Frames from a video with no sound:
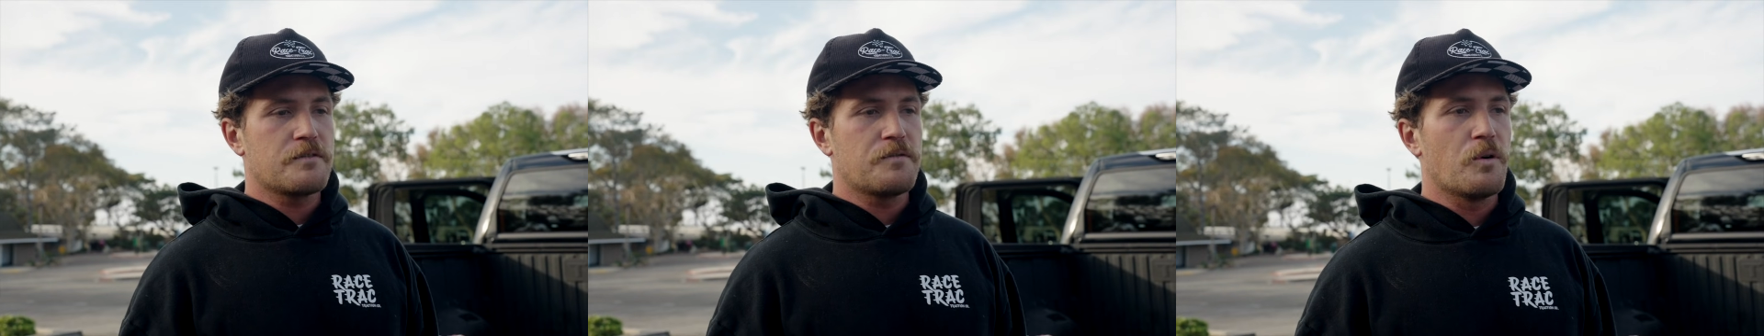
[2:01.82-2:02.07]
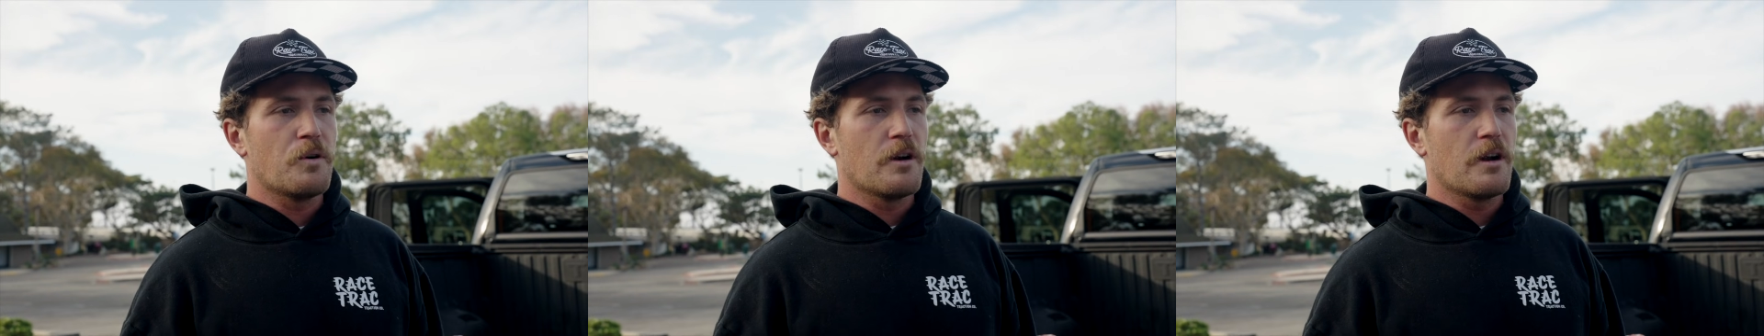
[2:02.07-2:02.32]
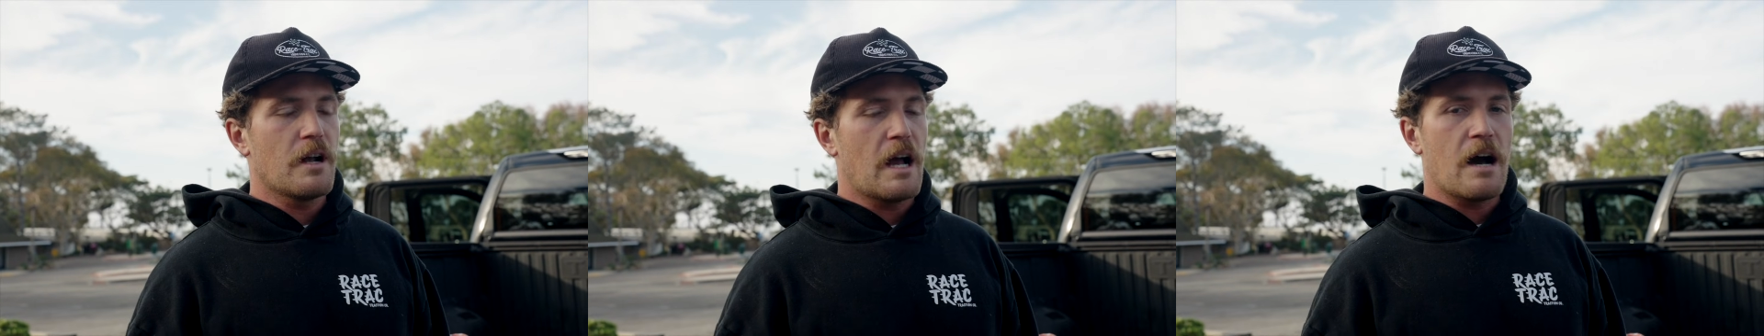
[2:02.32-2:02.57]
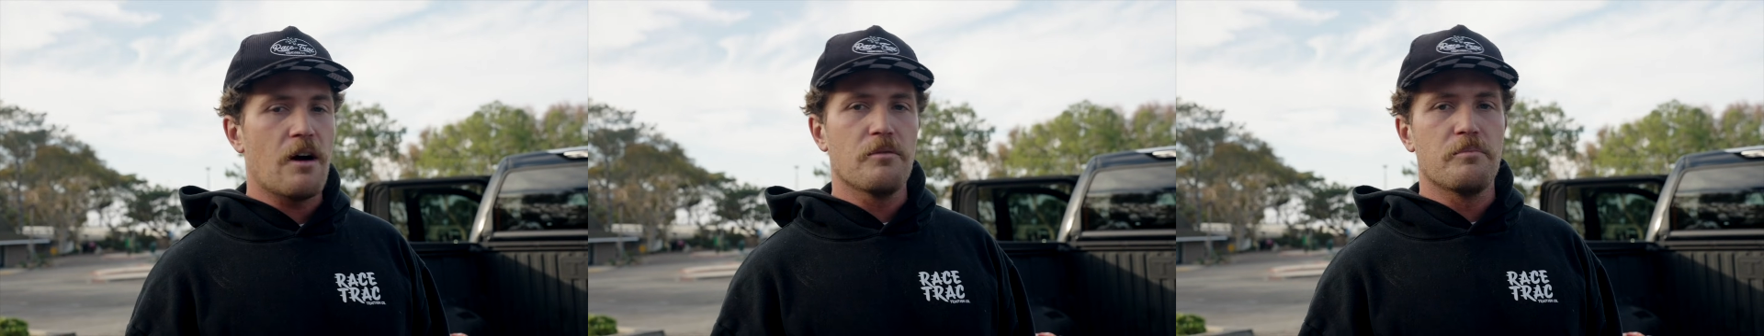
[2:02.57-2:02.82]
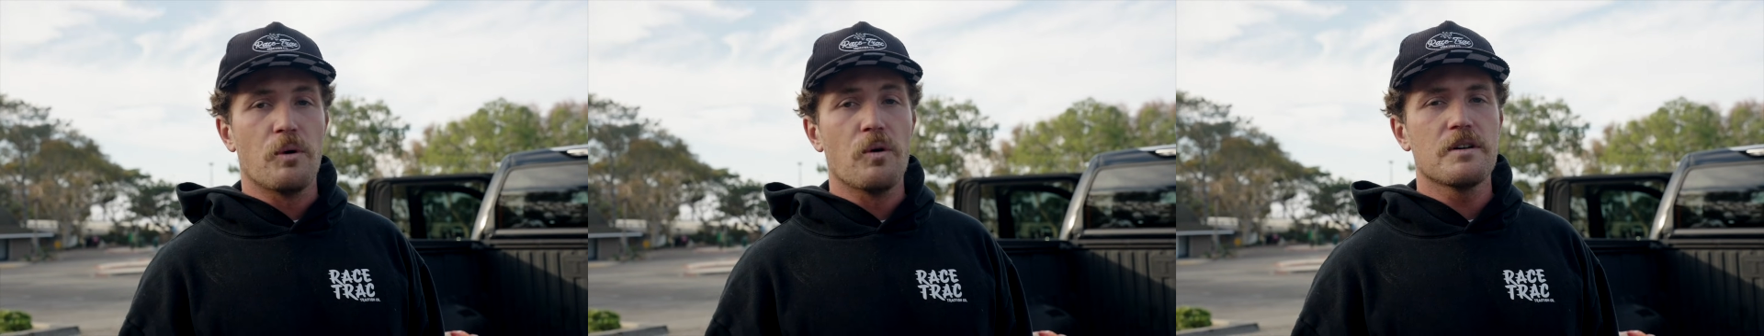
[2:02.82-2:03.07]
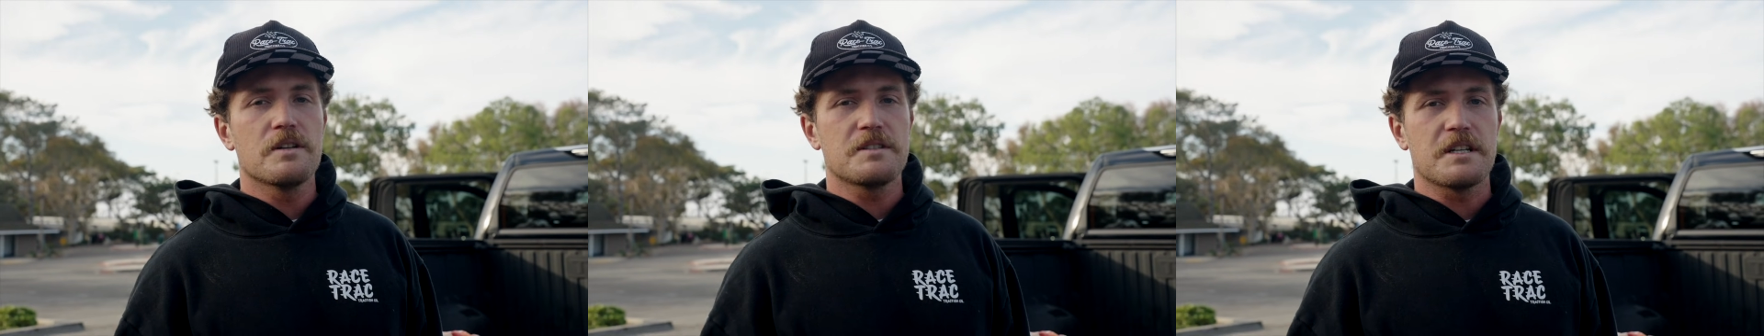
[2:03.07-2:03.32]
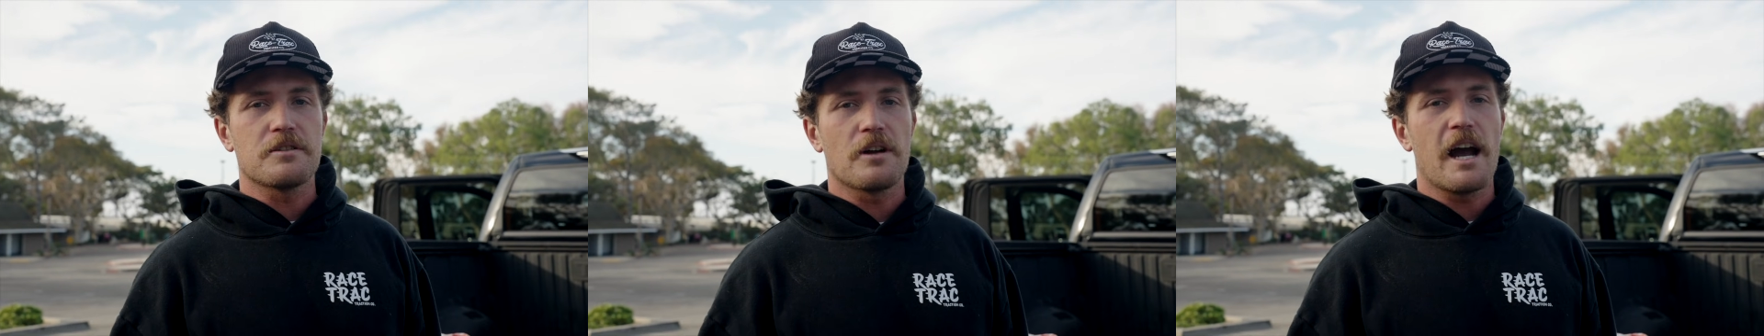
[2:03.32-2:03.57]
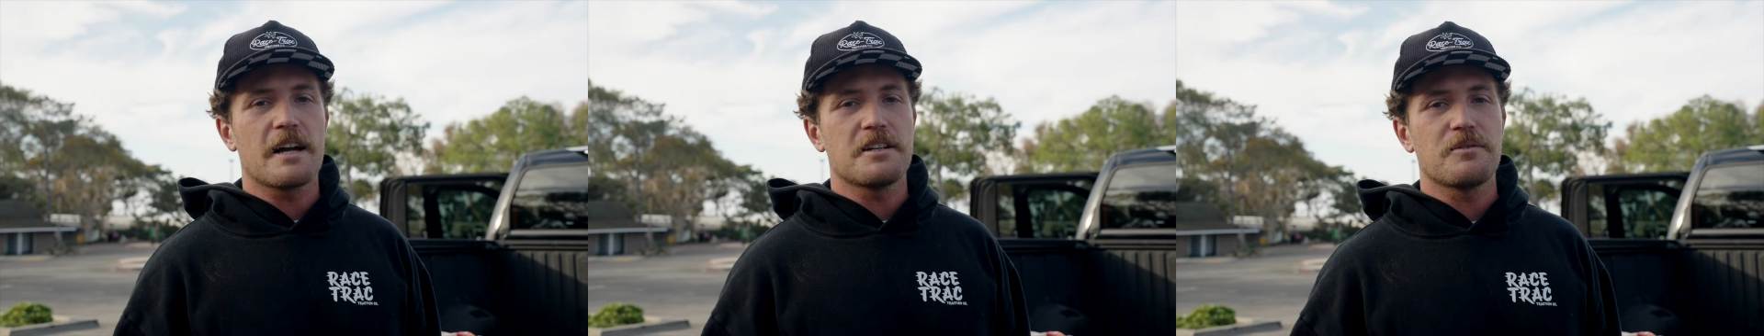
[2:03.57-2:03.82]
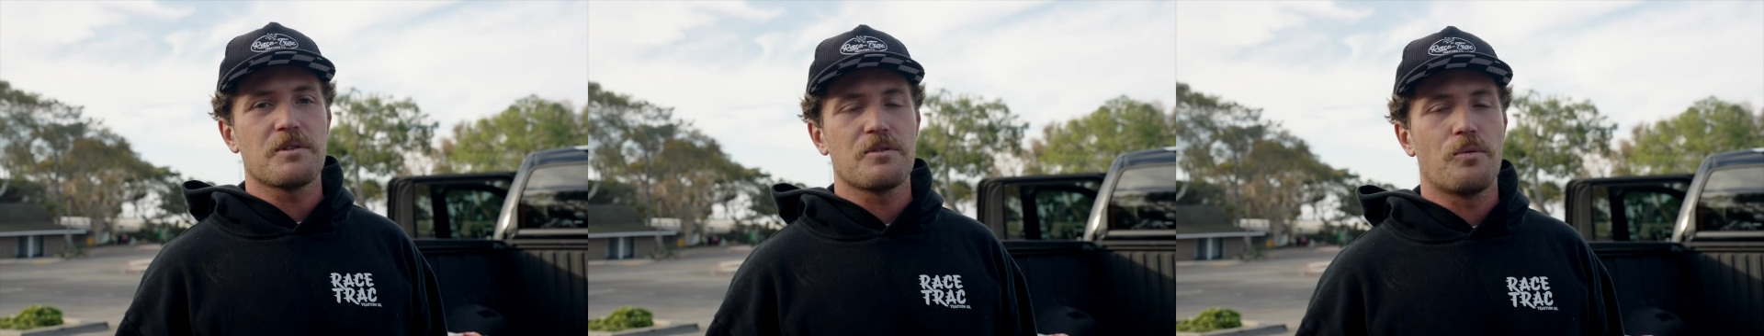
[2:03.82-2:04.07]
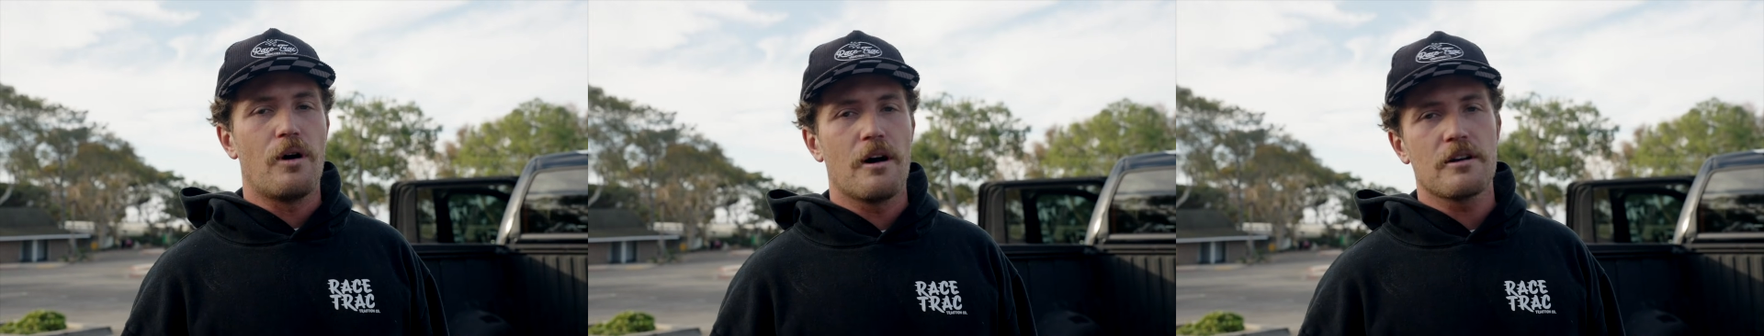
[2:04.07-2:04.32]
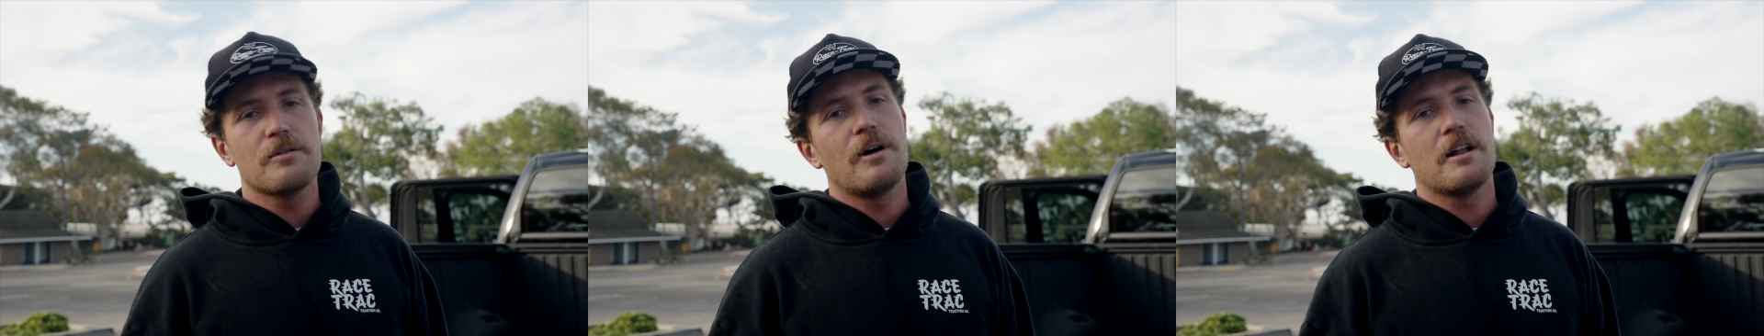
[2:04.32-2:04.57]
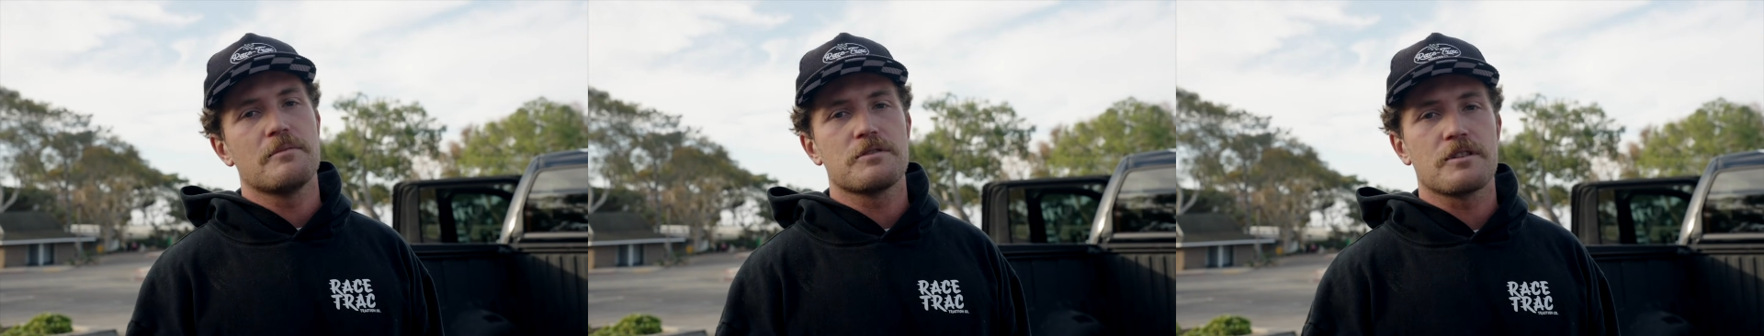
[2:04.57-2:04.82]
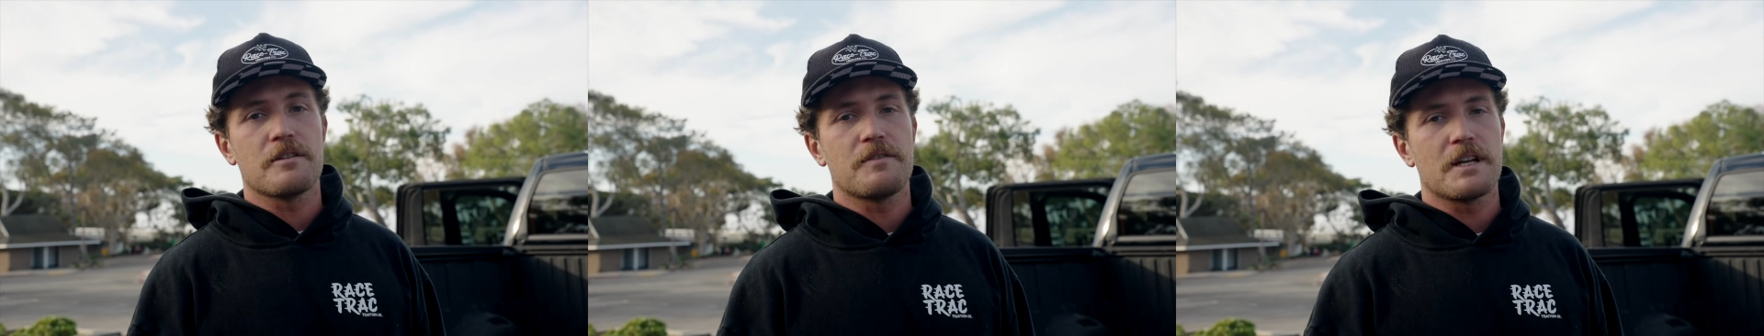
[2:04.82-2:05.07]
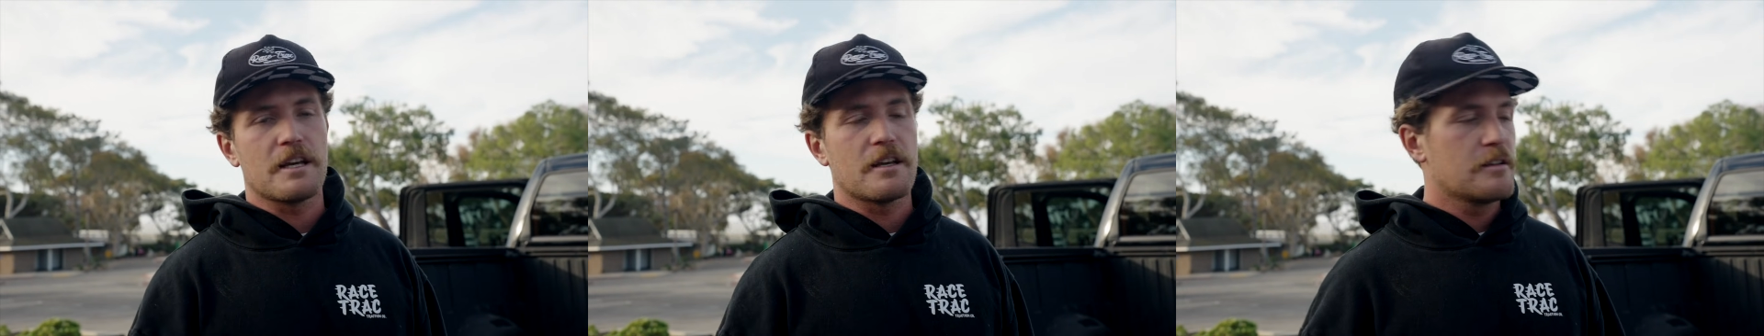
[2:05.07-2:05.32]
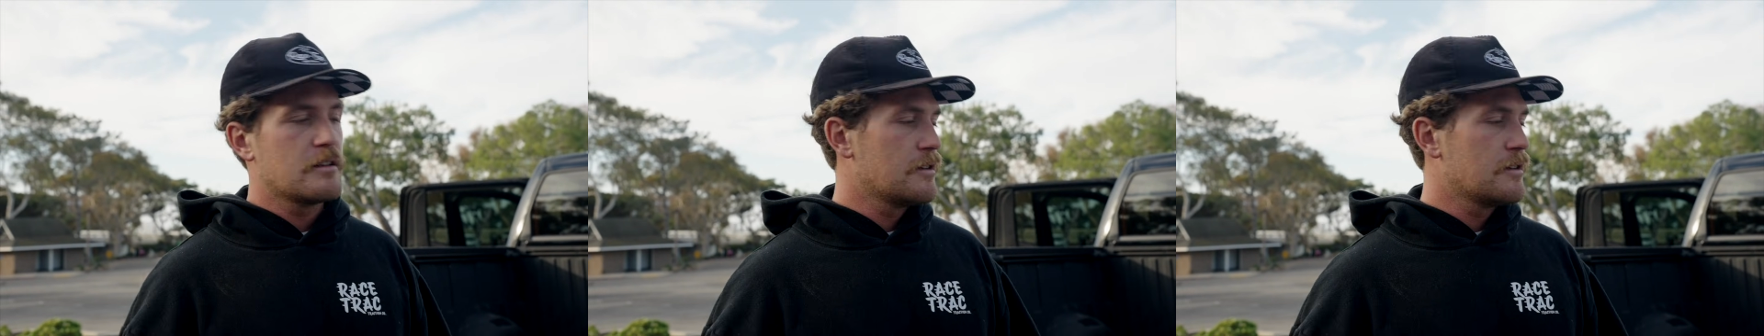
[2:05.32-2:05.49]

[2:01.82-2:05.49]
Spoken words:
for how the board is interacting with the water while I'm surfing it.